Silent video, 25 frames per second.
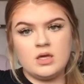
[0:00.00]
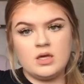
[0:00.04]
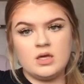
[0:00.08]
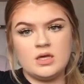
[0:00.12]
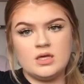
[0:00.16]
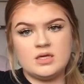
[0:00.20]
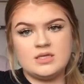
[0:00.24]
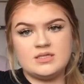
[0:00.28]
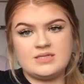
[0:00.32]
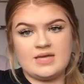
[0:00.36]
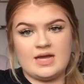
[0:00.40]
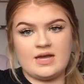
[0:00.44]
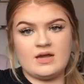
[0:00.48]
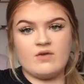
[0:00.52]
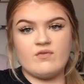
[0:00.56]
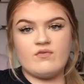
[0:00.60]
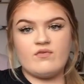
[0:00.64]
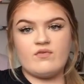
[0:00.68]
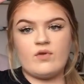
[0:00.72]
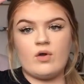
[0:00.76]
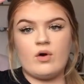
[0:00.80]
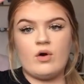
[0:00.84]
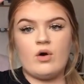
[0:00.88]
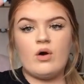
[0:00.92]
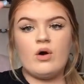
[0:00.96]
second
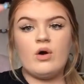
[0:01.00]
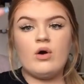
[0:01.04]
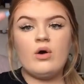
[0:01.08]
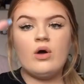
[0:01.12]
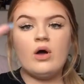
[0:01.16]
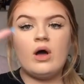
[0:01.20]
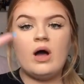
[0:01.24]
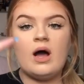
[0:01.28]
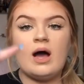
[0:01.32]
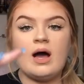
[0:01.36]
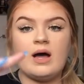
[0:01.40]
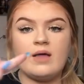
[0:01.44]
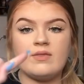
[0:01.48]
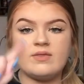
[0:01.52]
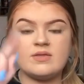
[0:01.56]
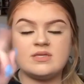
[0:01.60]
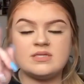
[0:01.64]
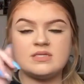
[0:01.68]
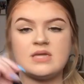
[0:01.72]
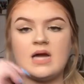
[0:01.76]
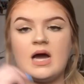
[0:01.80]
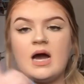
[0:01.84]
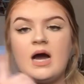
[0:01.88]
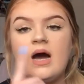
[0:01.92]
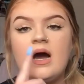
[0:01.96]
floor at the
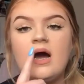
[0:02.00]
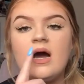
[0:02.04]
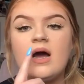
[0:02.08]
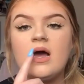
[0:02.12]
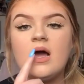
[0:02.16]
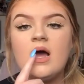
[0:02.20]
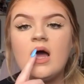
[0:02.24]
start